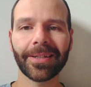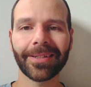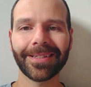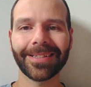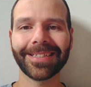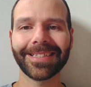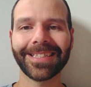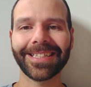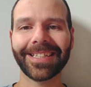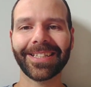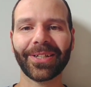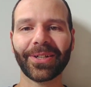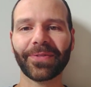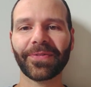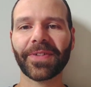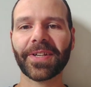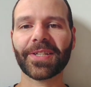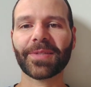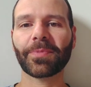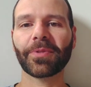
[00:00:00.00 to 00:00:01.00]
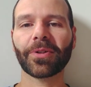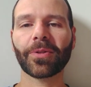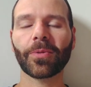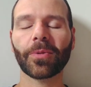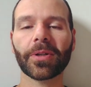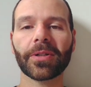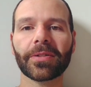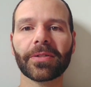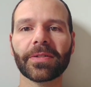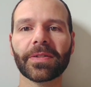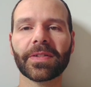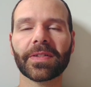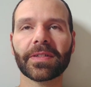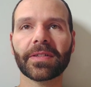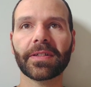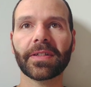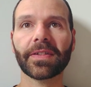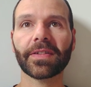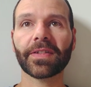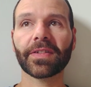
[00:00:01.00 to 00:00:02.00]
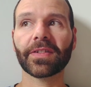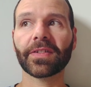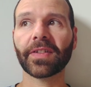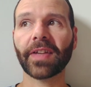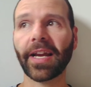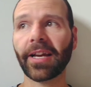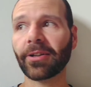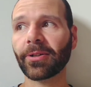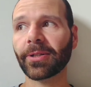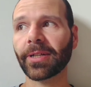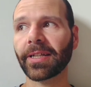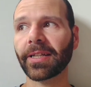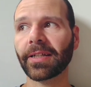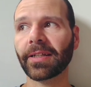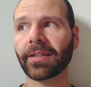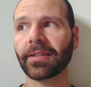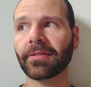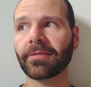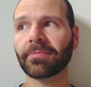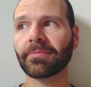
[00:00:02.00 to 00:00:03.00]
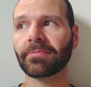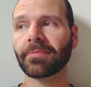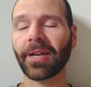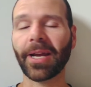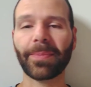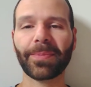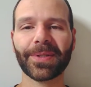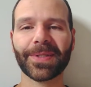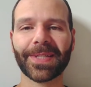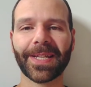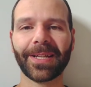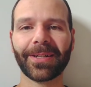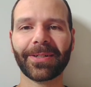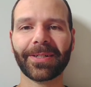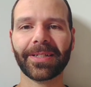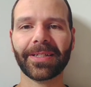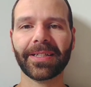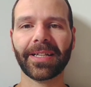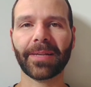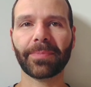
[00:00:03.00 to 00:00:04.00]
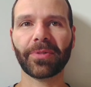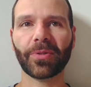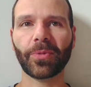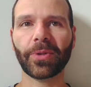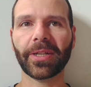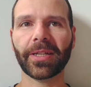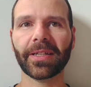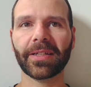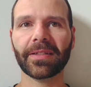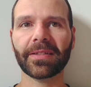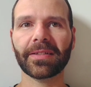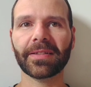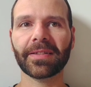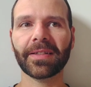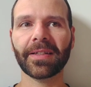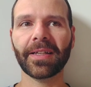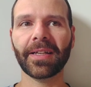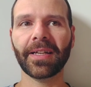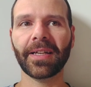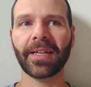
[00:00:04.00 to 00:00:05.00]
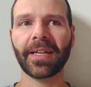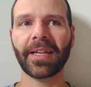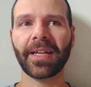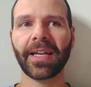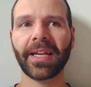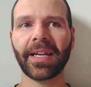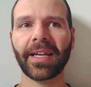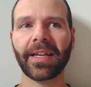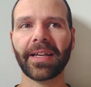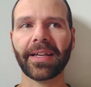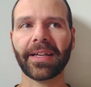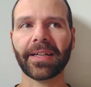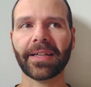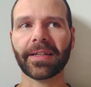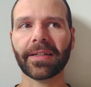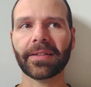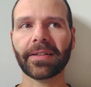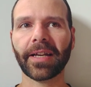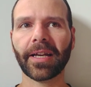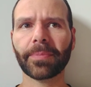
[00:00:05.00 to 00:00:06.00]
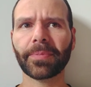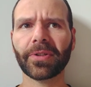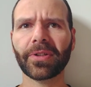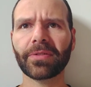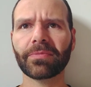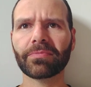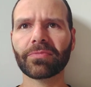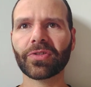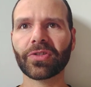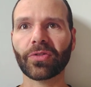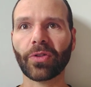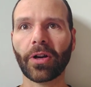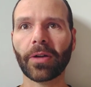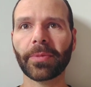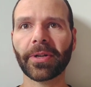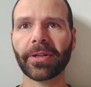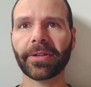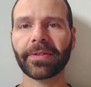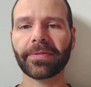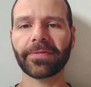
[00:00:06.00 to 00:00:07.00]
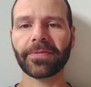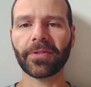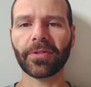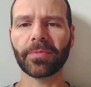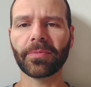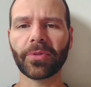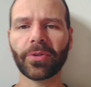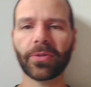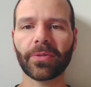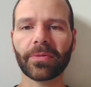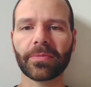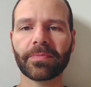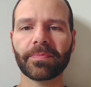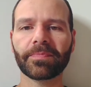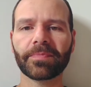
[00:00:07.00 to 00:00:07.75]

Hey there, Facebook world. It's Saturday. Happy Saturday, happy weekend, and happy strawberry full moon.